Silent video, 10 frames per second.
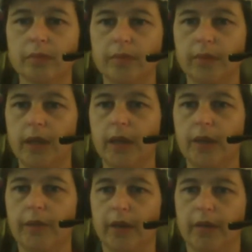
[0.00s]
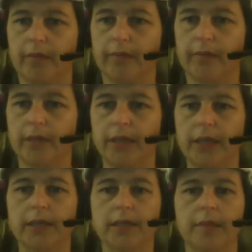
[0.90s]
There we go. See,
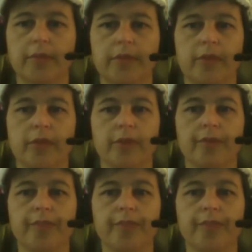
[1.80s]
it's come through.